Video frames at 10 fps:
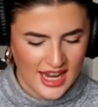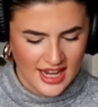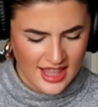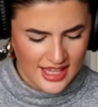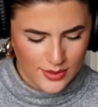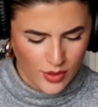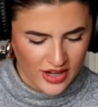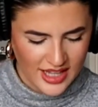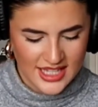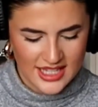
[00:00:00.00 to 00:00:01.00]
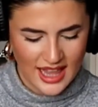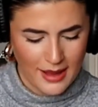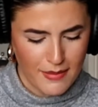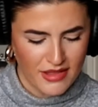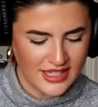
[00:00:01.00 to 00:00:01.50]
And in this one, this is
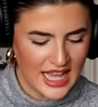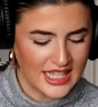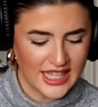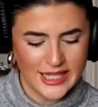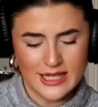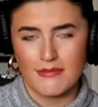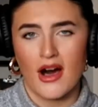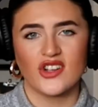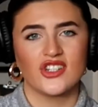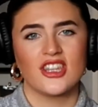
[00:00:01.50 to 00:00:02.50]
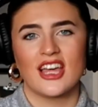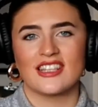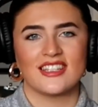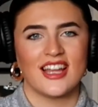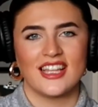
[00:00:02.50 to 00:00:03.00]
like months later. This is March
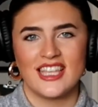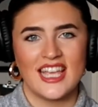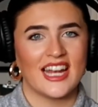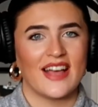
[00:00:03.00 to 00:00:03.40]
2019.